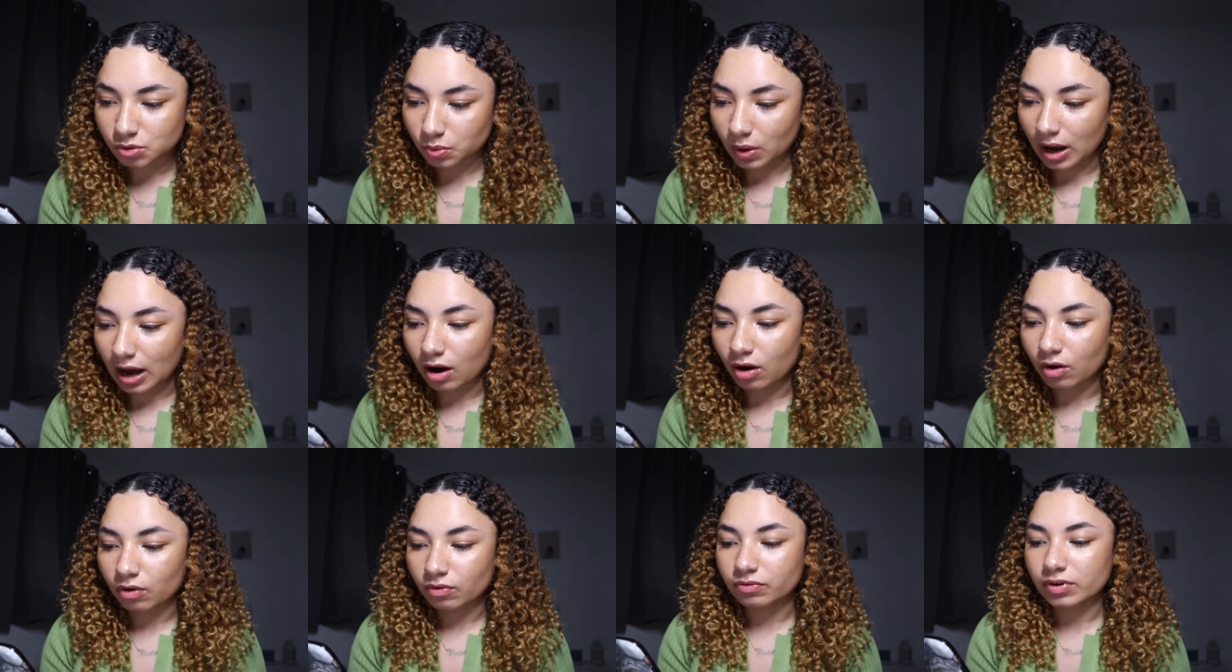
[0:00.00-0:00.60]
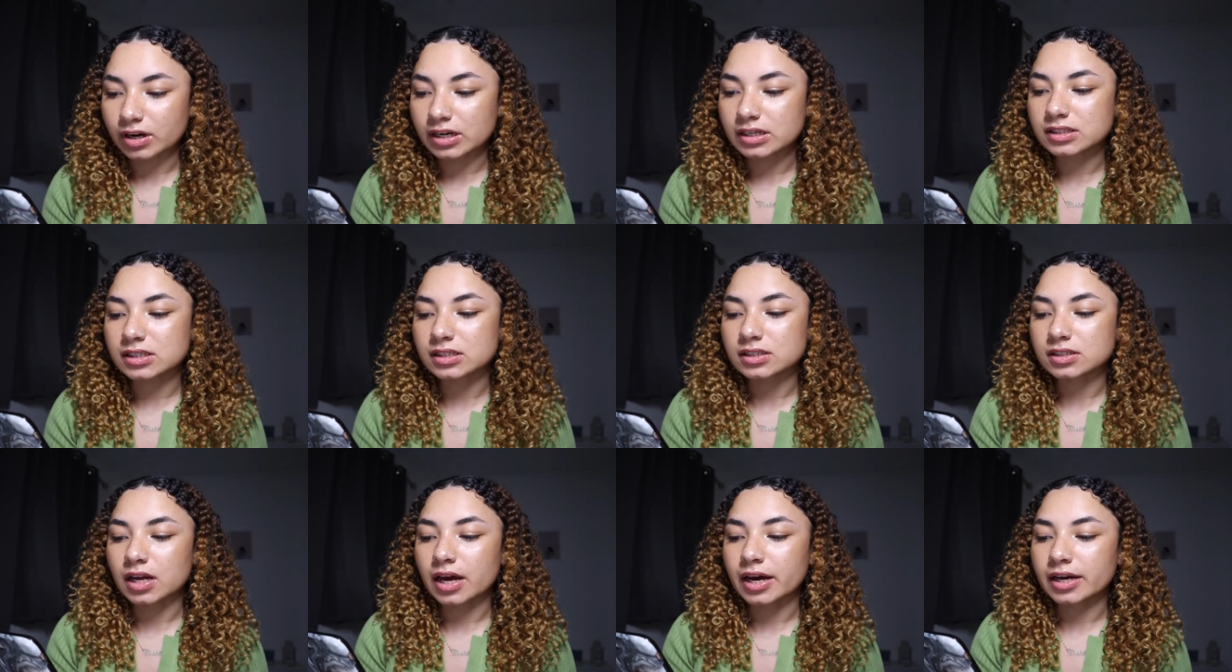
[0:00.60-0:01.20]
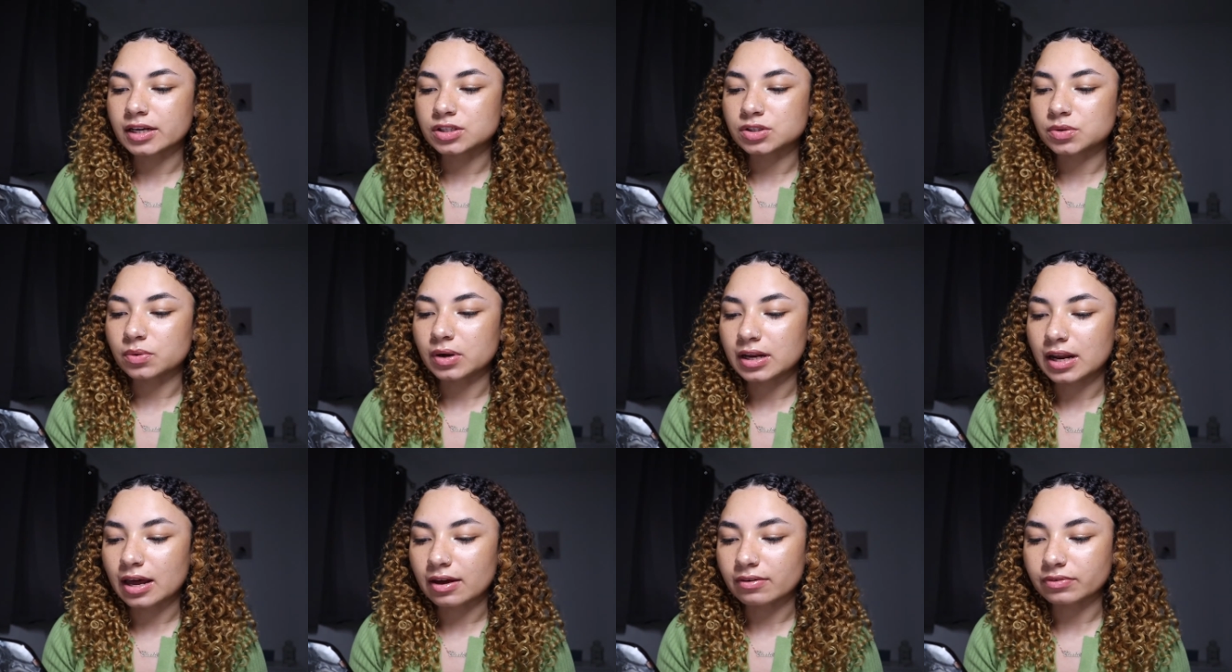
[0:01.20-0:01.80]
12, verses 9 to
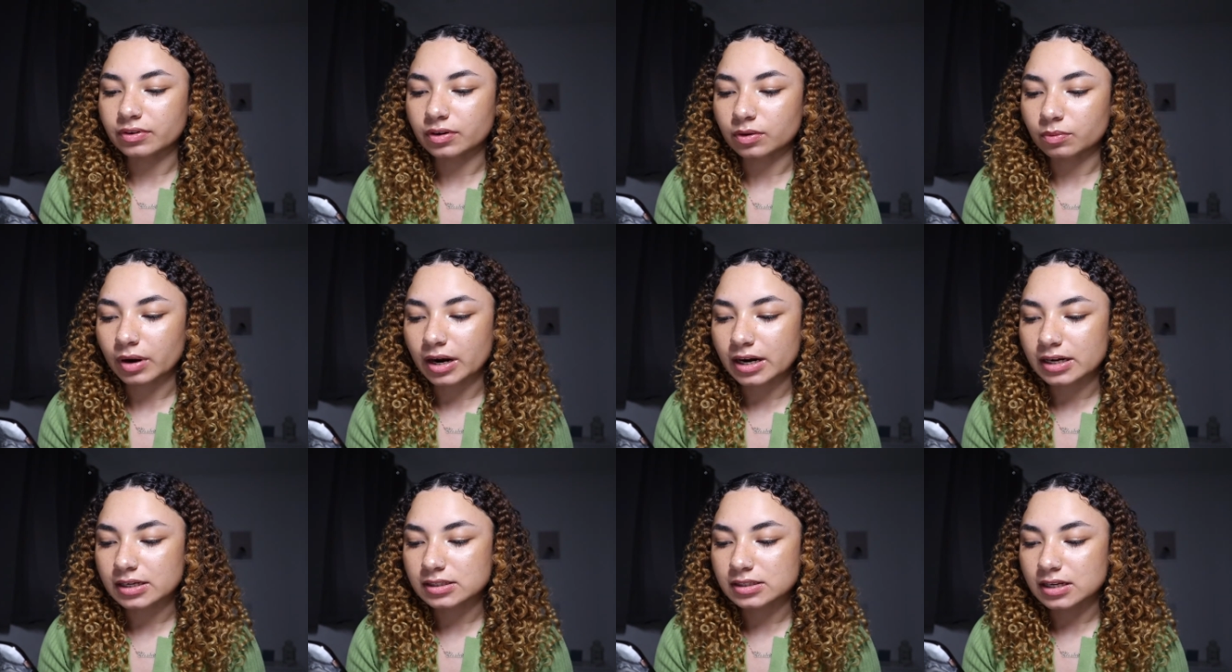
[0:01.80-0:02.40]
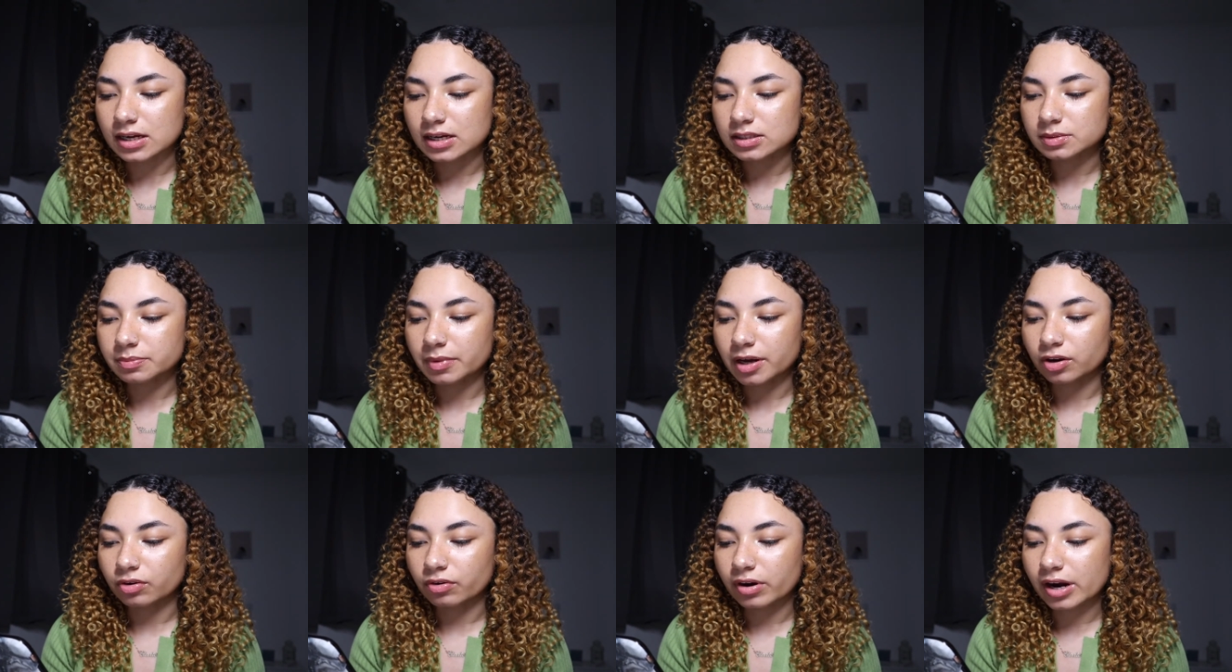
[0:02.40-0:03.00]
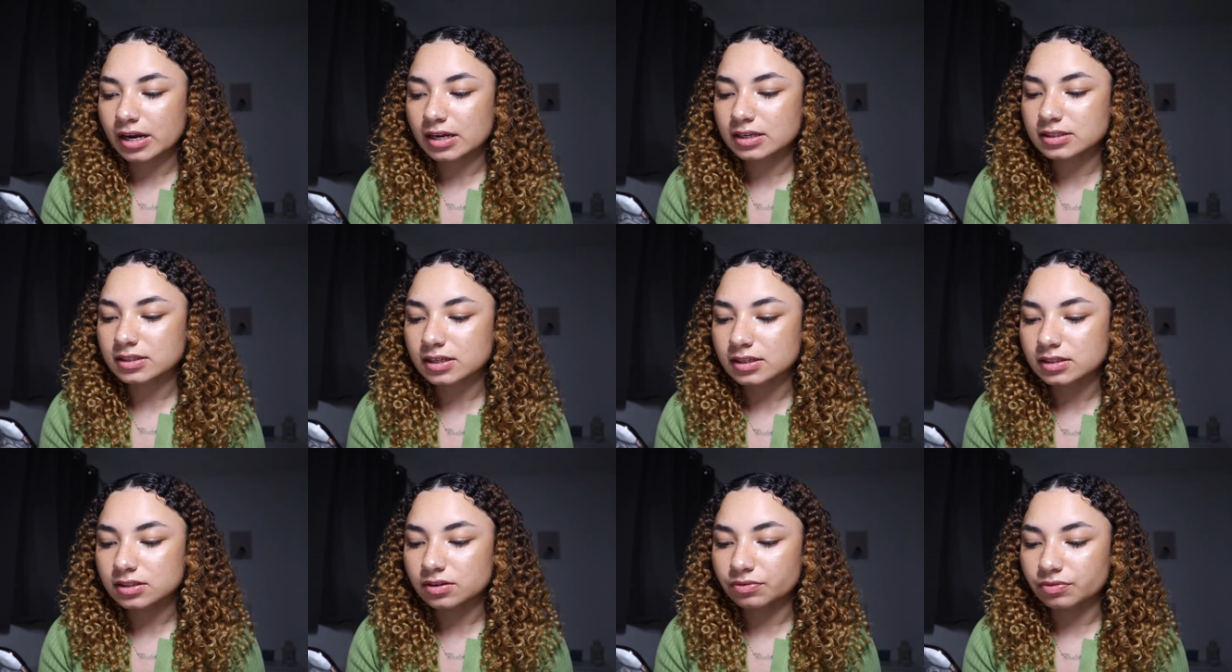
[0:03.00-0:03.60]
11, where it says, My grace
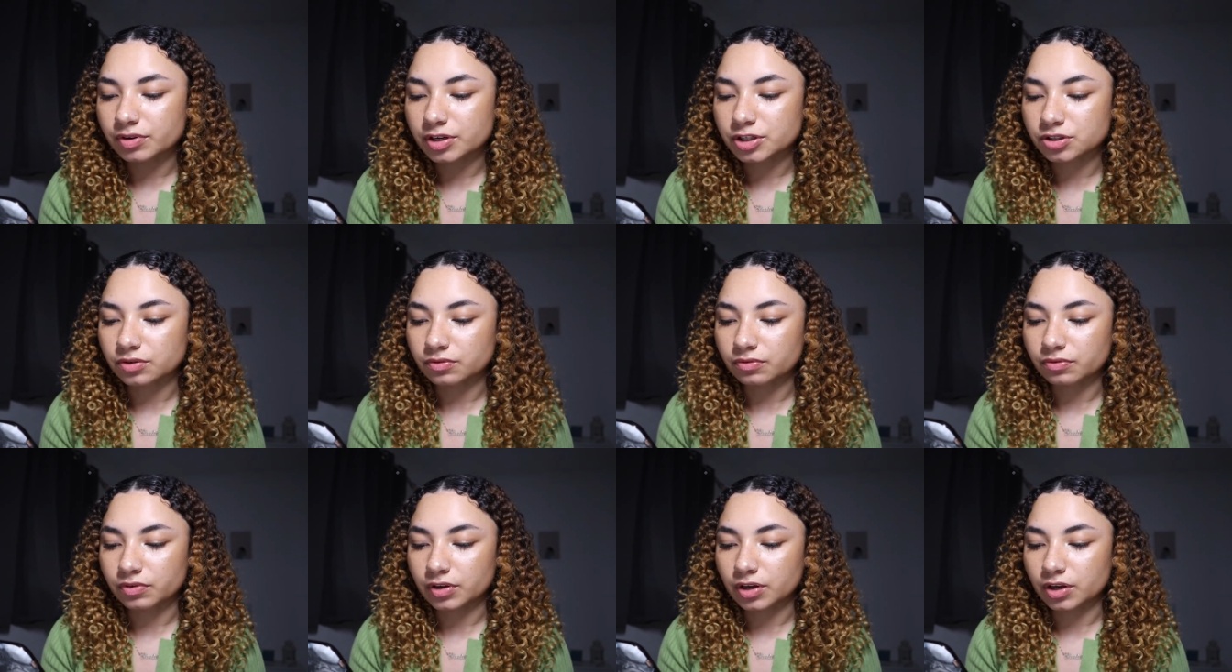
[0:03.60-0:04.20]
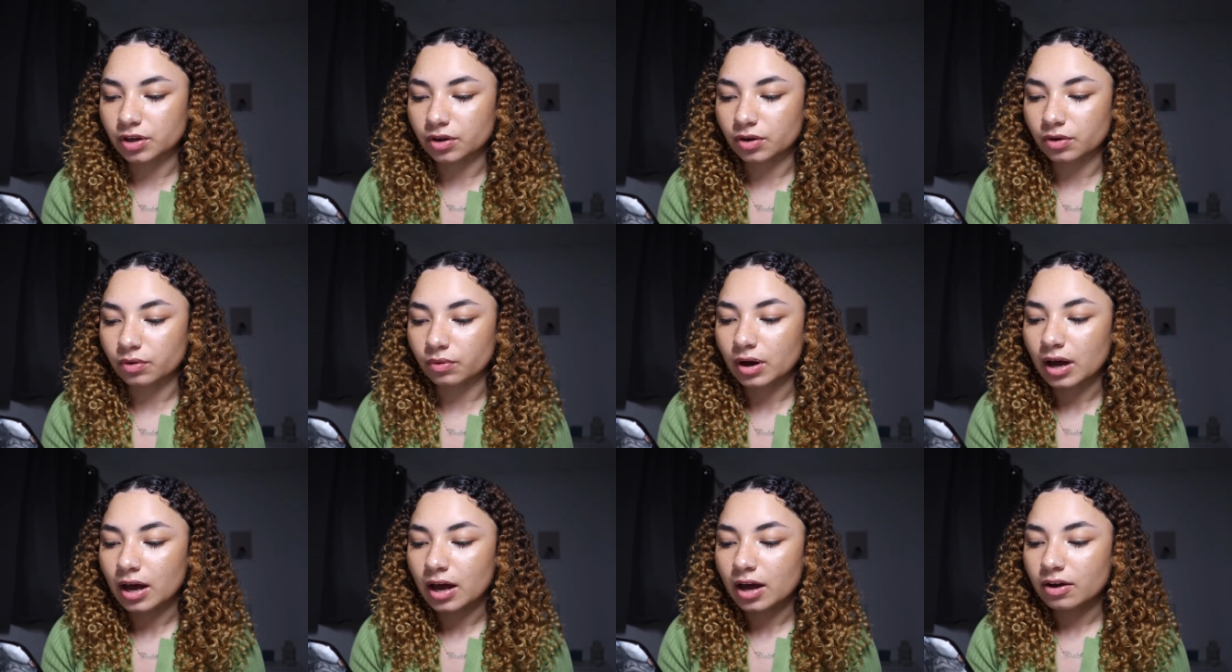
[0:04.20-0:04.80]
is sufficient for you,